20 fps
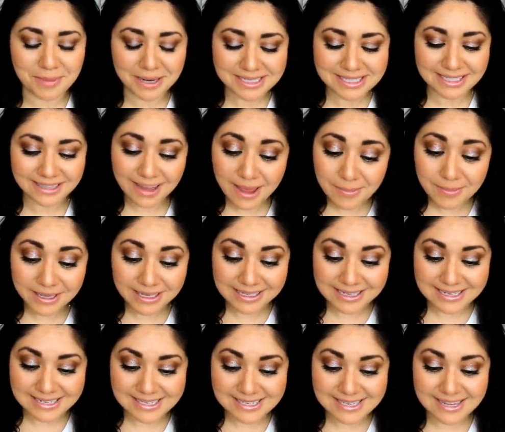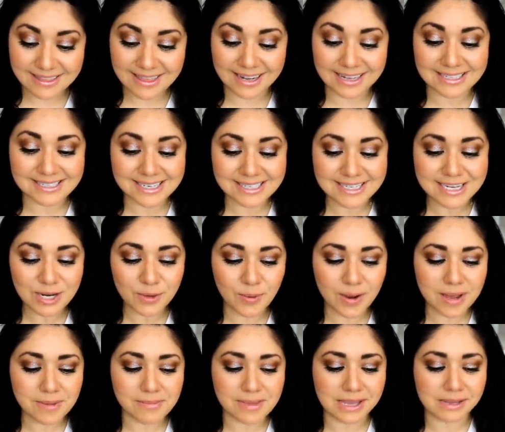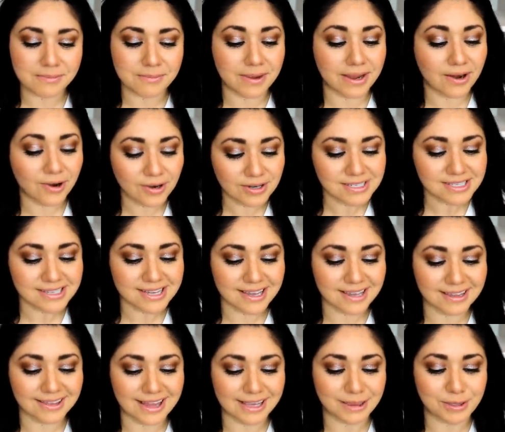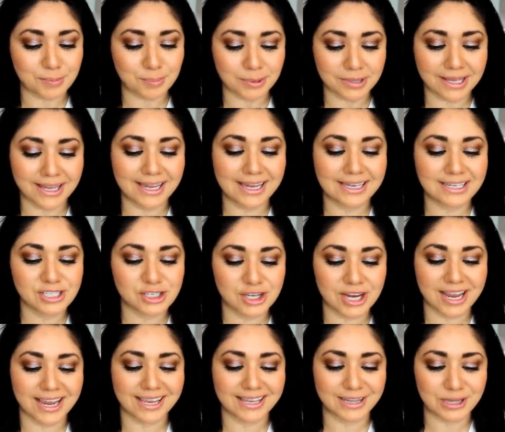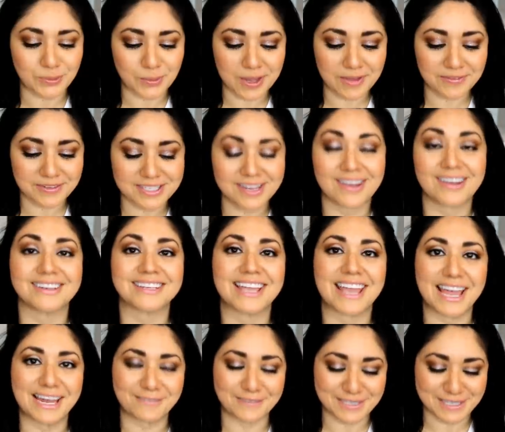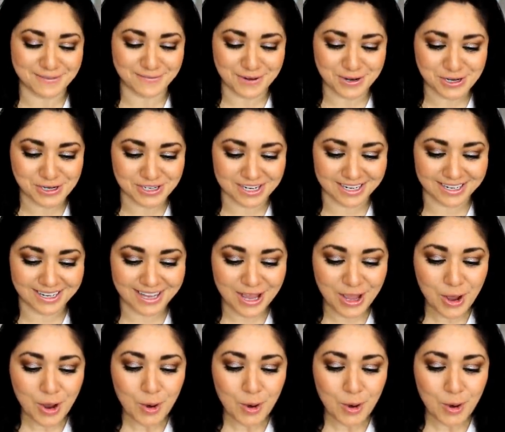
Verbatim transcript: My dilemma is that it doesn't quite make my heart sing like the plain Jane Louis Vuitton canvas version.